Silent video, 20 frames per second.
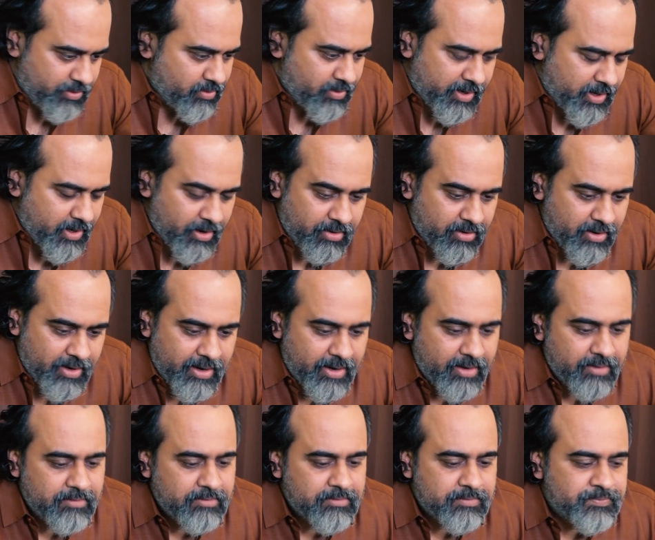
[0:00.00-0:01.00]
You cannot
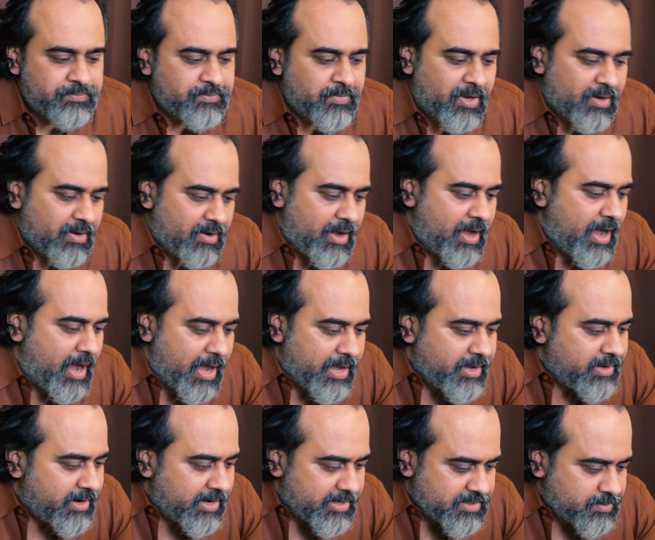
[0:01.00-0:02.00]
have a
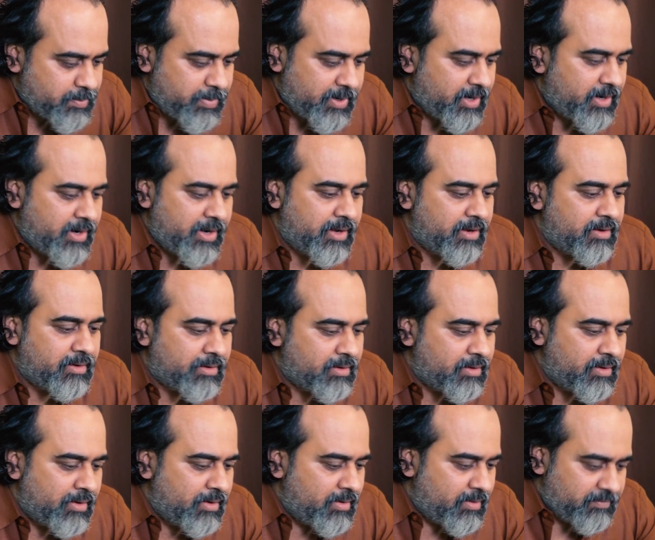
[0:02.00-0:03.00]
high-rise
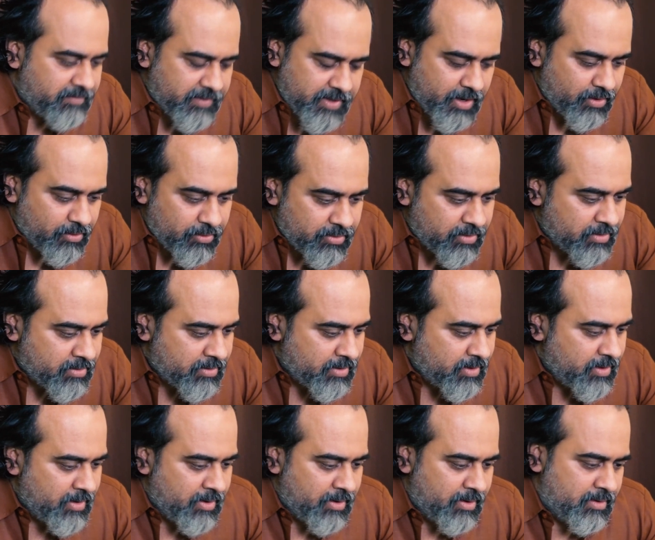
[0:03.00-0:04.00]
building without
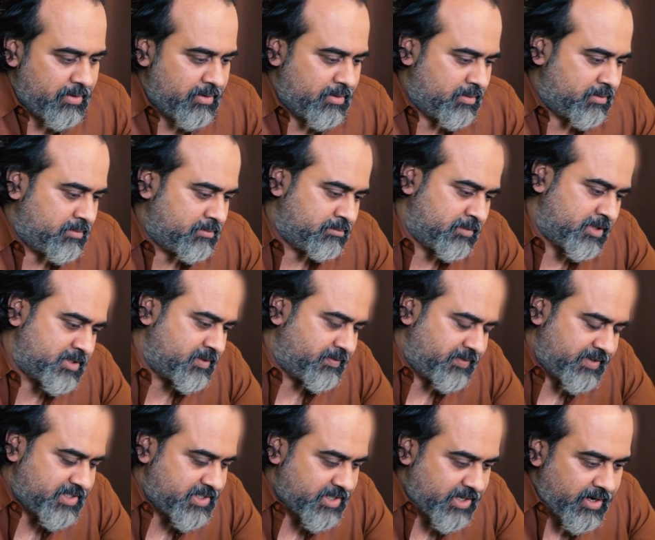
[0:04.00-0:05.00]
a
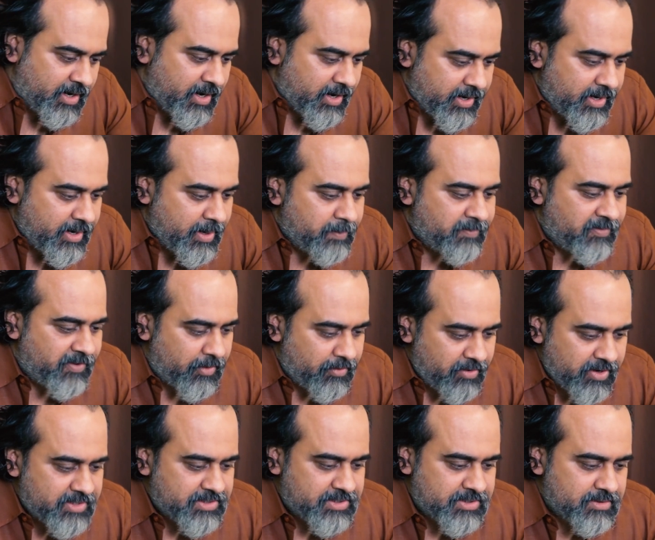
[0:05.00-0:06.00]
sufficiently deep
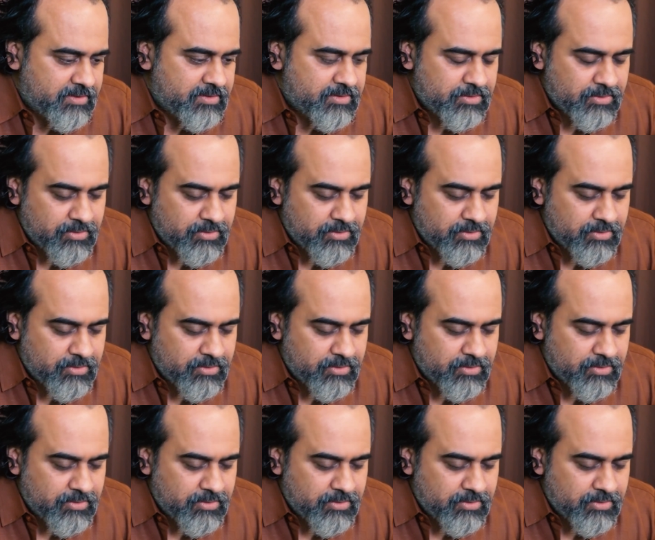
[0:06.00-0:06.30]
foundation.